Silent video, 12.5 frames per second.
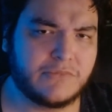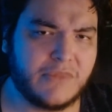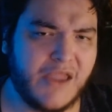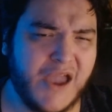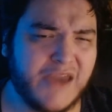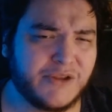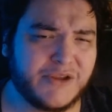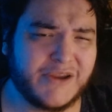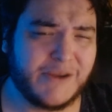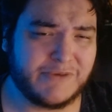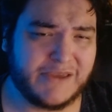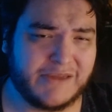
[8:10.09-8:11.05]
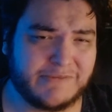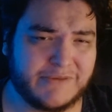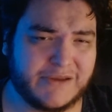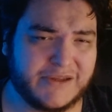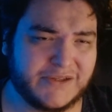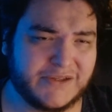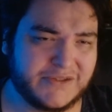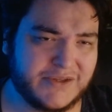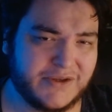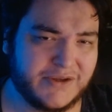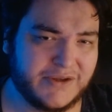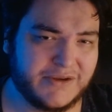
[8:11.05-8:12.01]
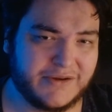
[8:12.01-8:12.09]
I had to look it up again because
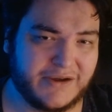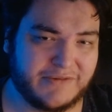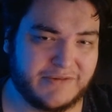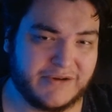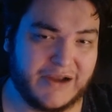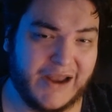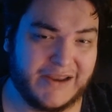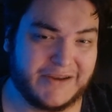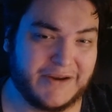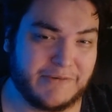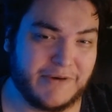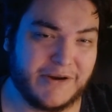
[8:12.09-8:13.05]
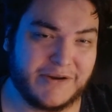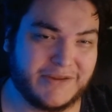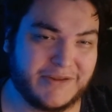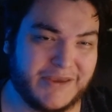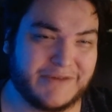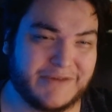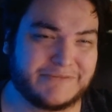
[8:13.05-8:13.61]
I forgot it, ironically.